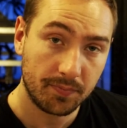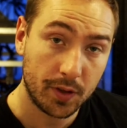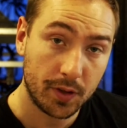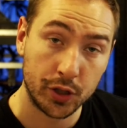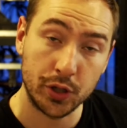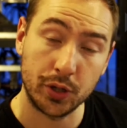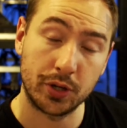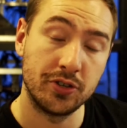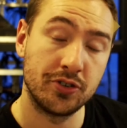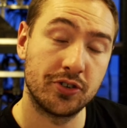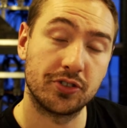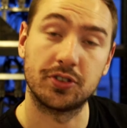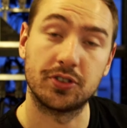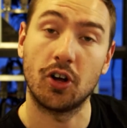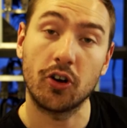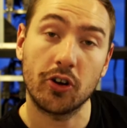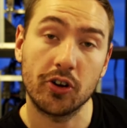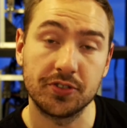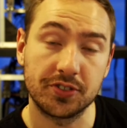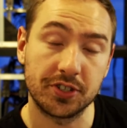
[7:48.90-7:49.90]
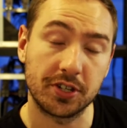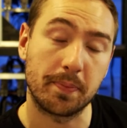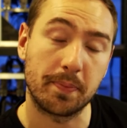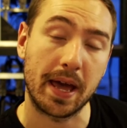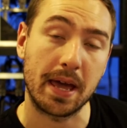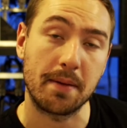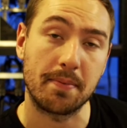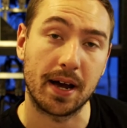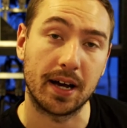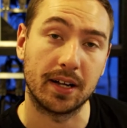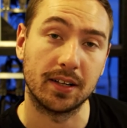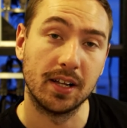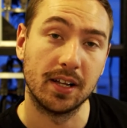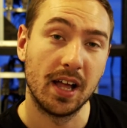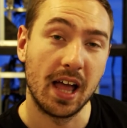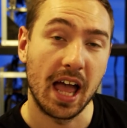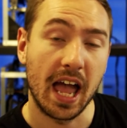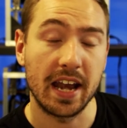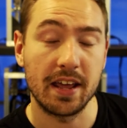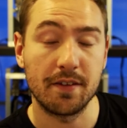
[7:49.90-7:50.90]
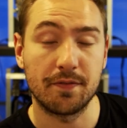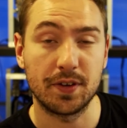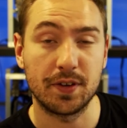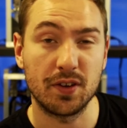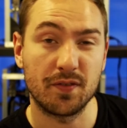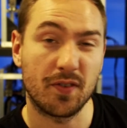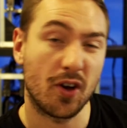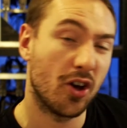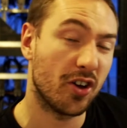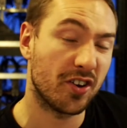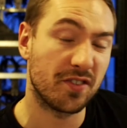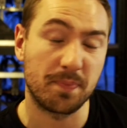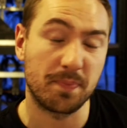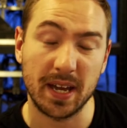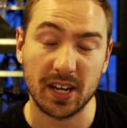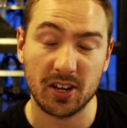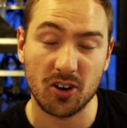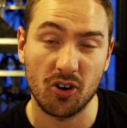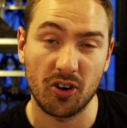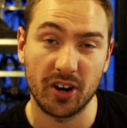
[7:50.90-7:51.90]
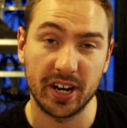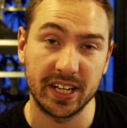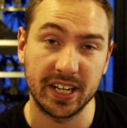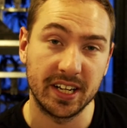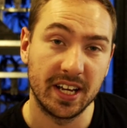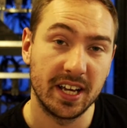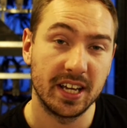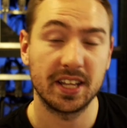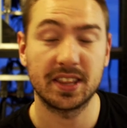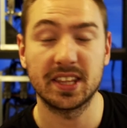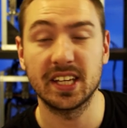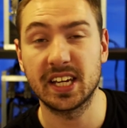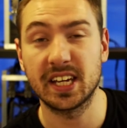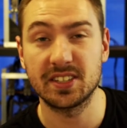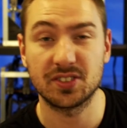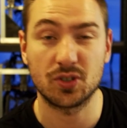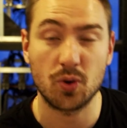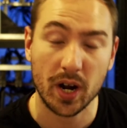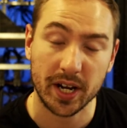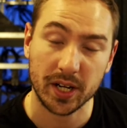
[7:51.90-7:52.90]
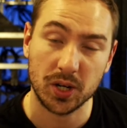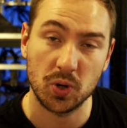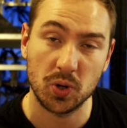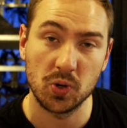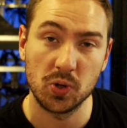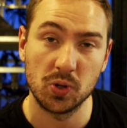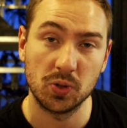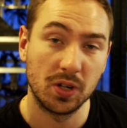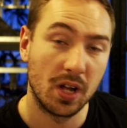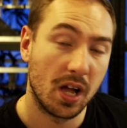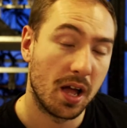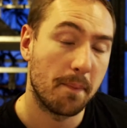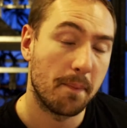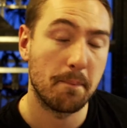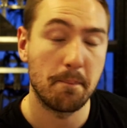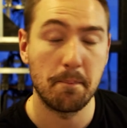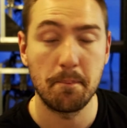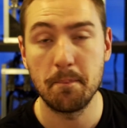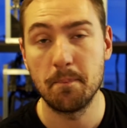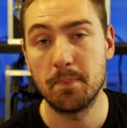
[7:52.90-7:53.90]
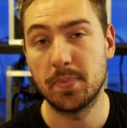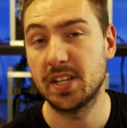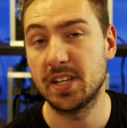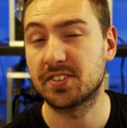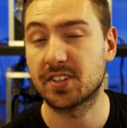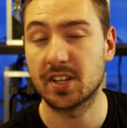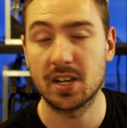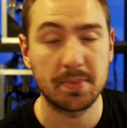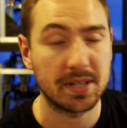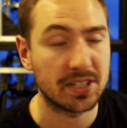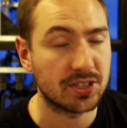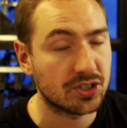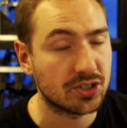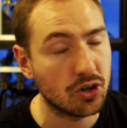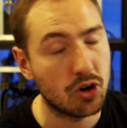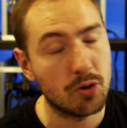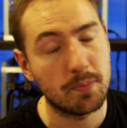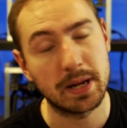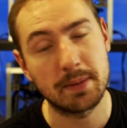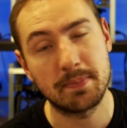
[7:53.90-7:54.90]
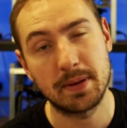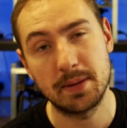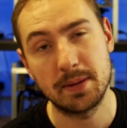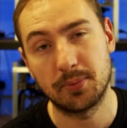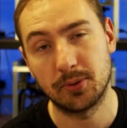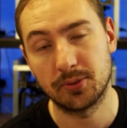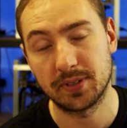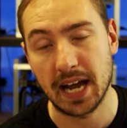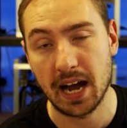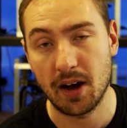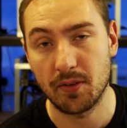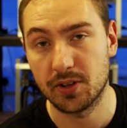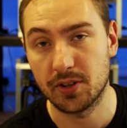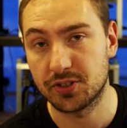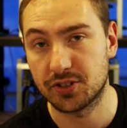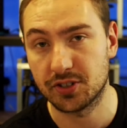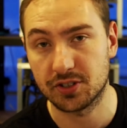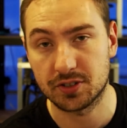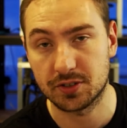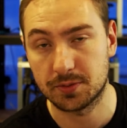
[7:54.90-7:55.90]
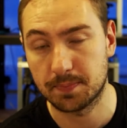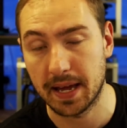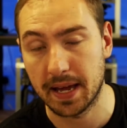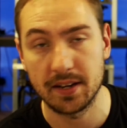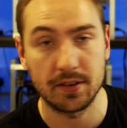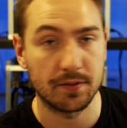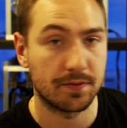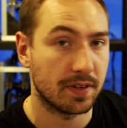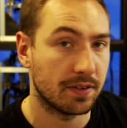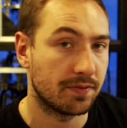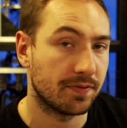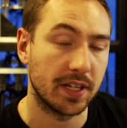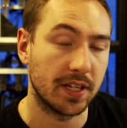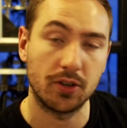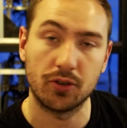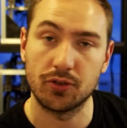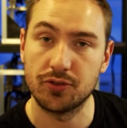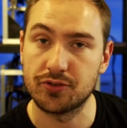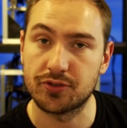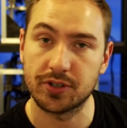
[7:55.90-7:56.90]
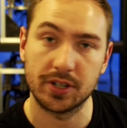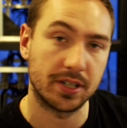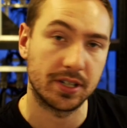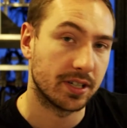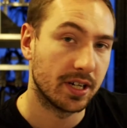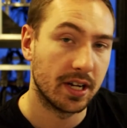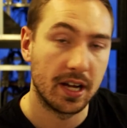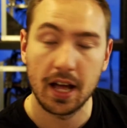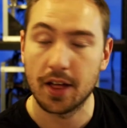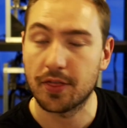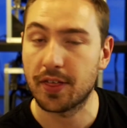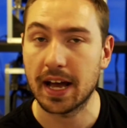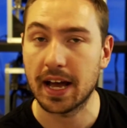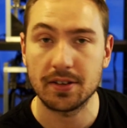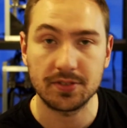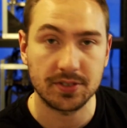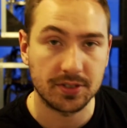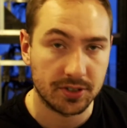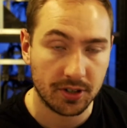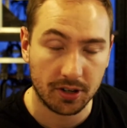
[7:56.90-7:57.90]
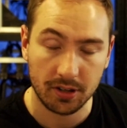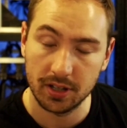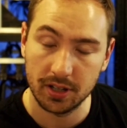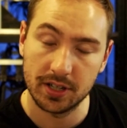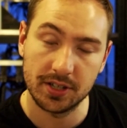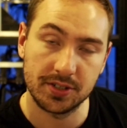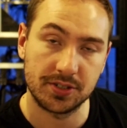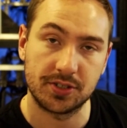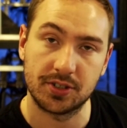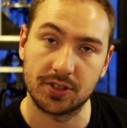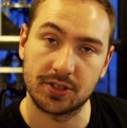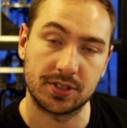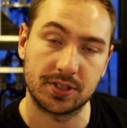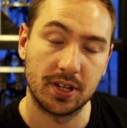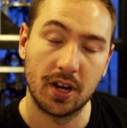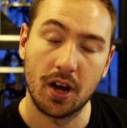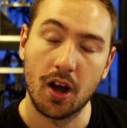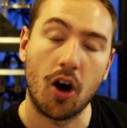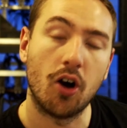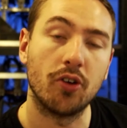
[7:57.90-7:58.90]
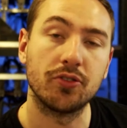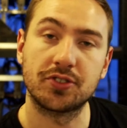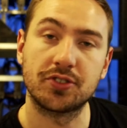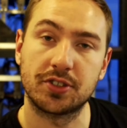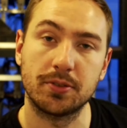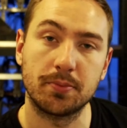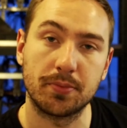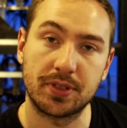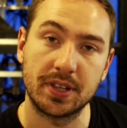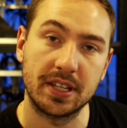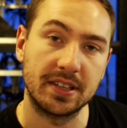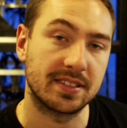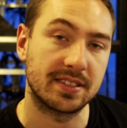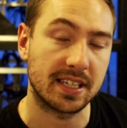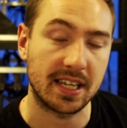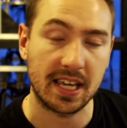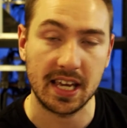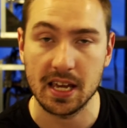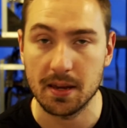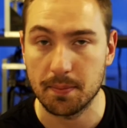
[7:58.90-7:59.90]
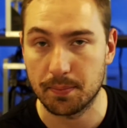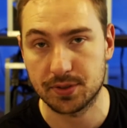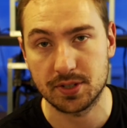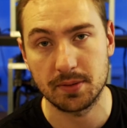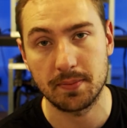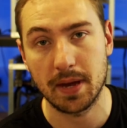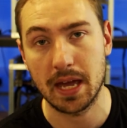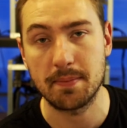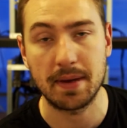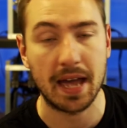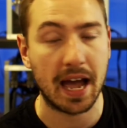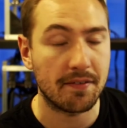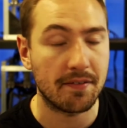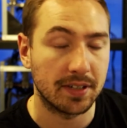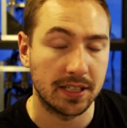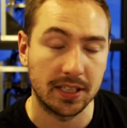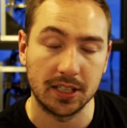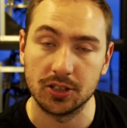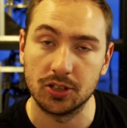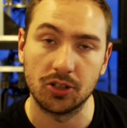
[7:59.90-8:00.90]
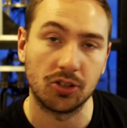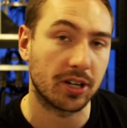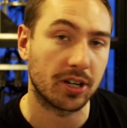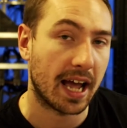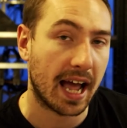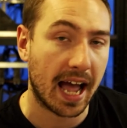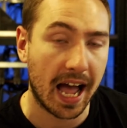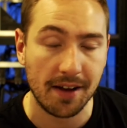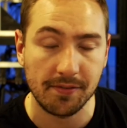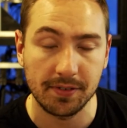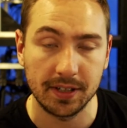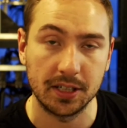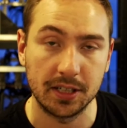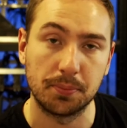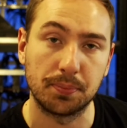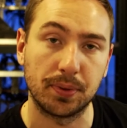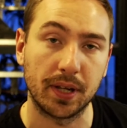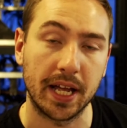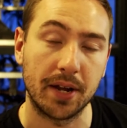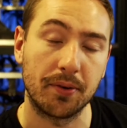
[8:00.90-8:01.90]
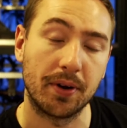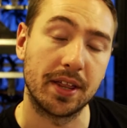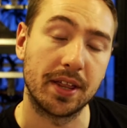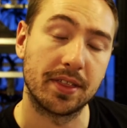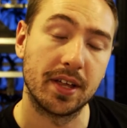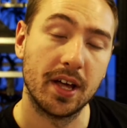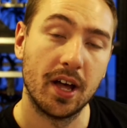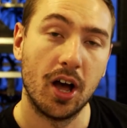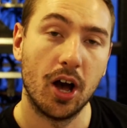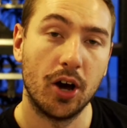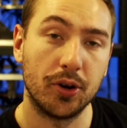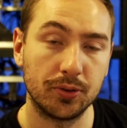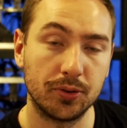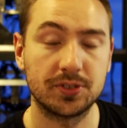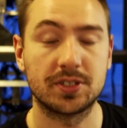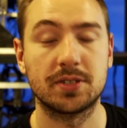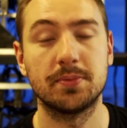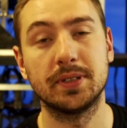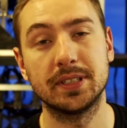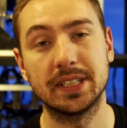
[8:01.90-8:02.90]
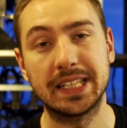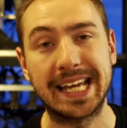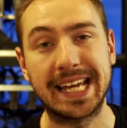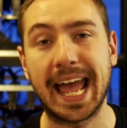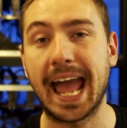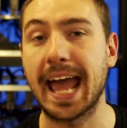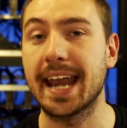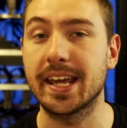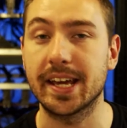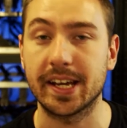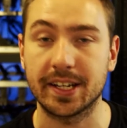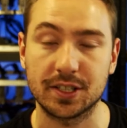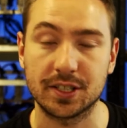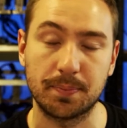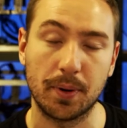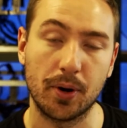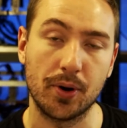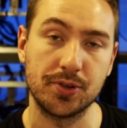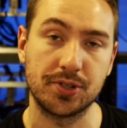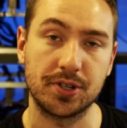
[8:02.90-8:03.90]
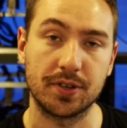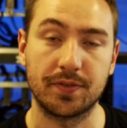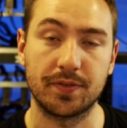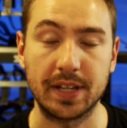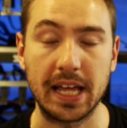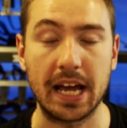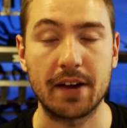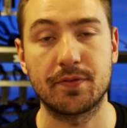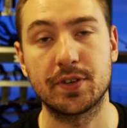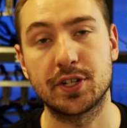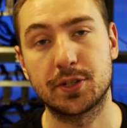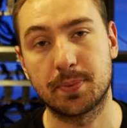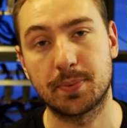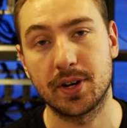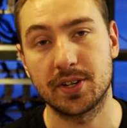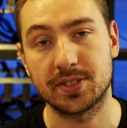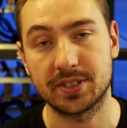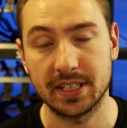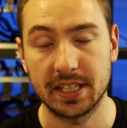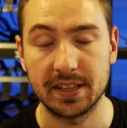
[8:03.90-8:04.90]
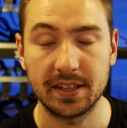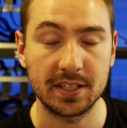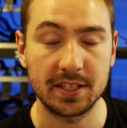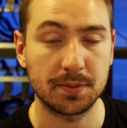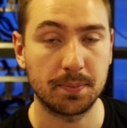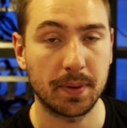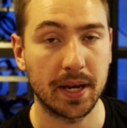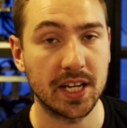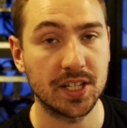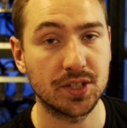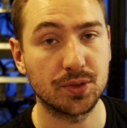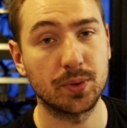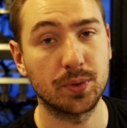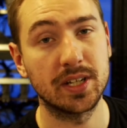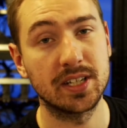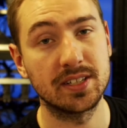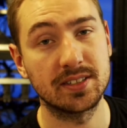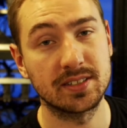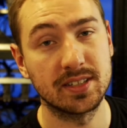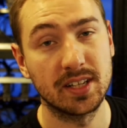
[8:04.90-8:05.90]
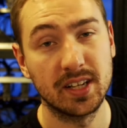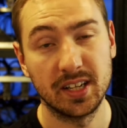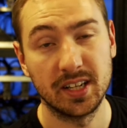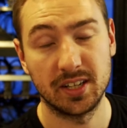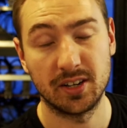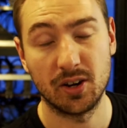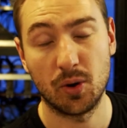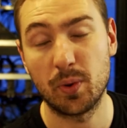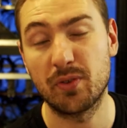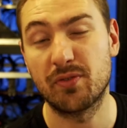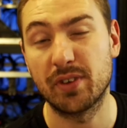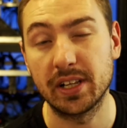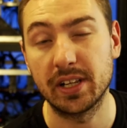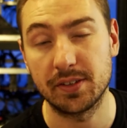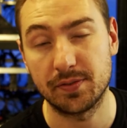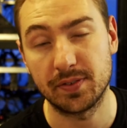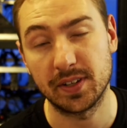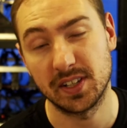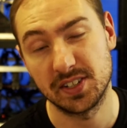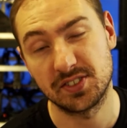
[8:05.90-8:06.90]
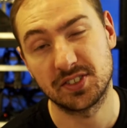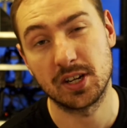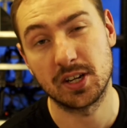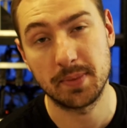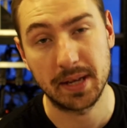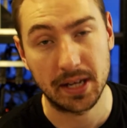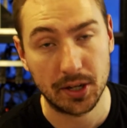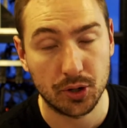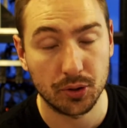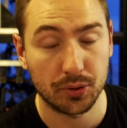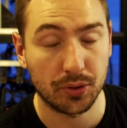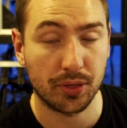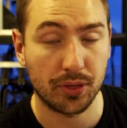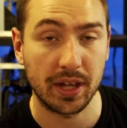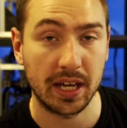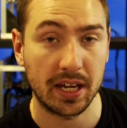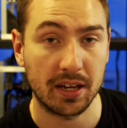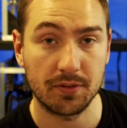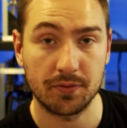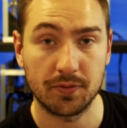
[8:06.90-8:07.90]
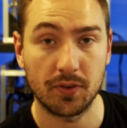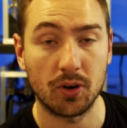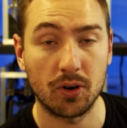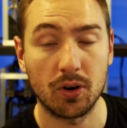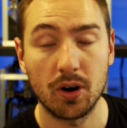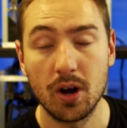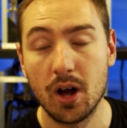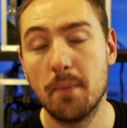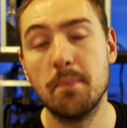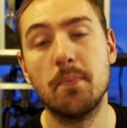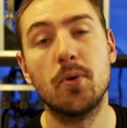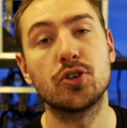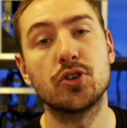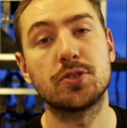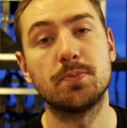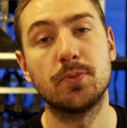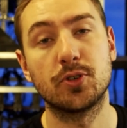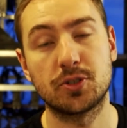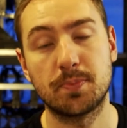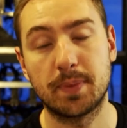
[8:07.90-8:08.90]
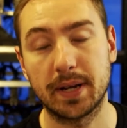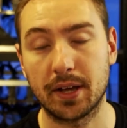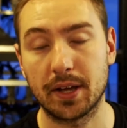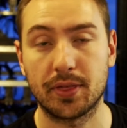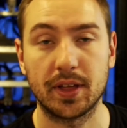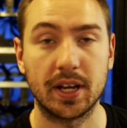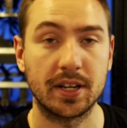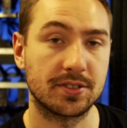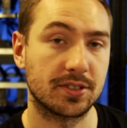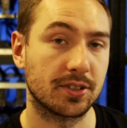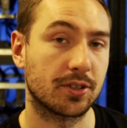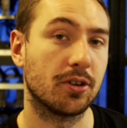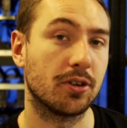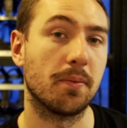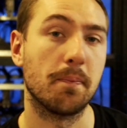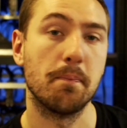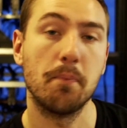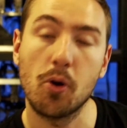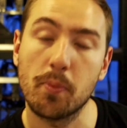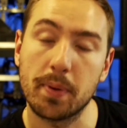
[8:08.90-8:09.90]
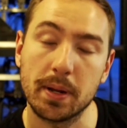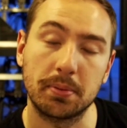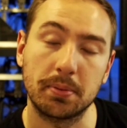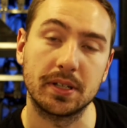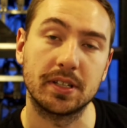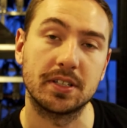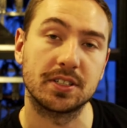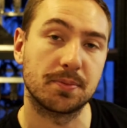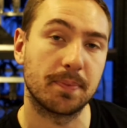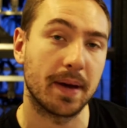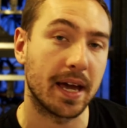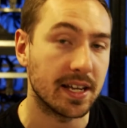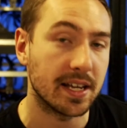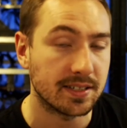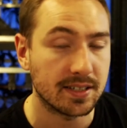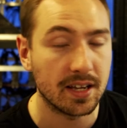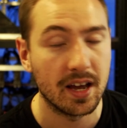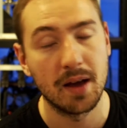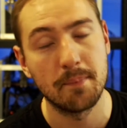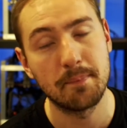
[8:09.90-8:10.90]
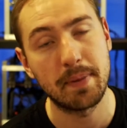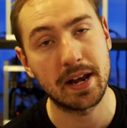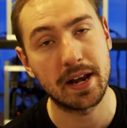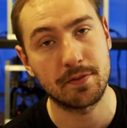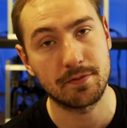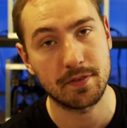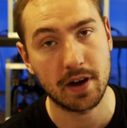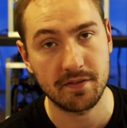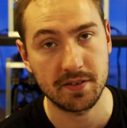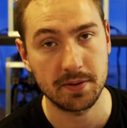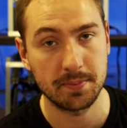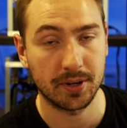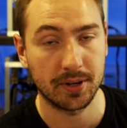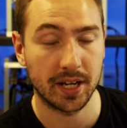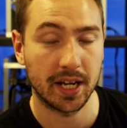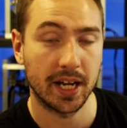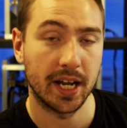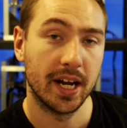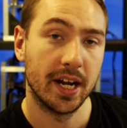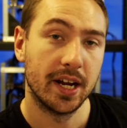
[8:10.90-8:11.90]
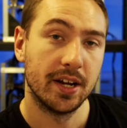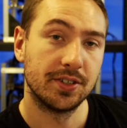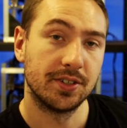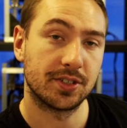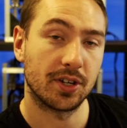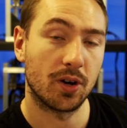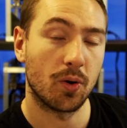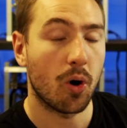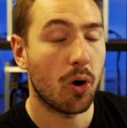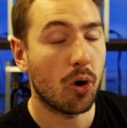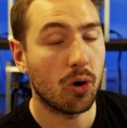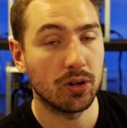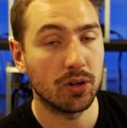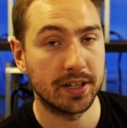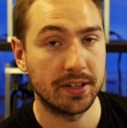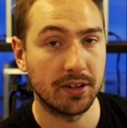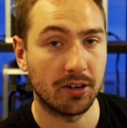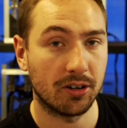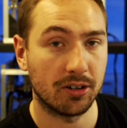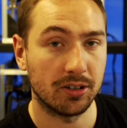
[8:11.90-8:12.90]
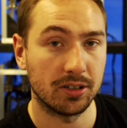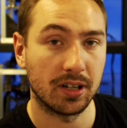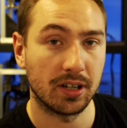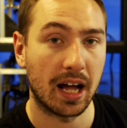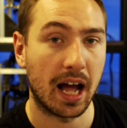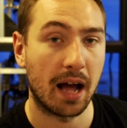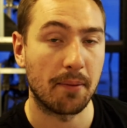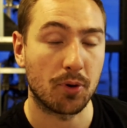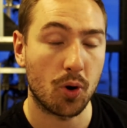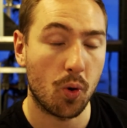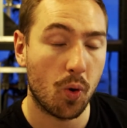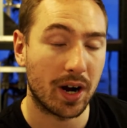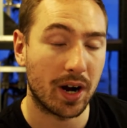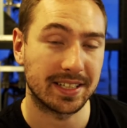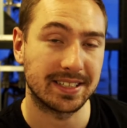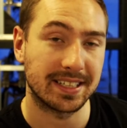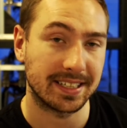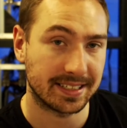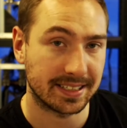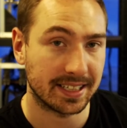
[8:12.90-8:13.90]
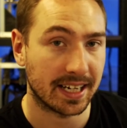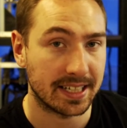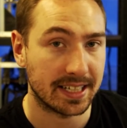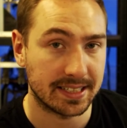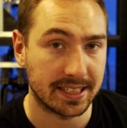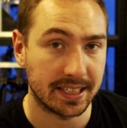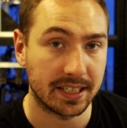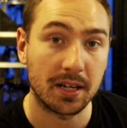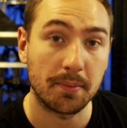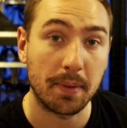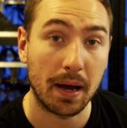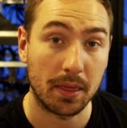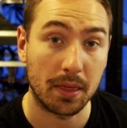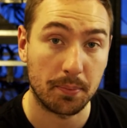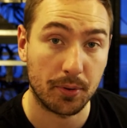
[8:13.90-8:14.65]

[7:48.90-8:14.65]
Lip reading: You can just log onto your PayPal, and if you've heard of Bitcoin, you think it's quite cool, there's going to be so many people now that just spend $50, $100, $1,000 just on something to keep, maybe have a little look at, have a little play with, and ultimately any exposure for the average person in this space is, you know, we really feel is going to be a good thing for much, much bigger things to come. More people in the space, better for everybody. So all in all, I'm quite excited about the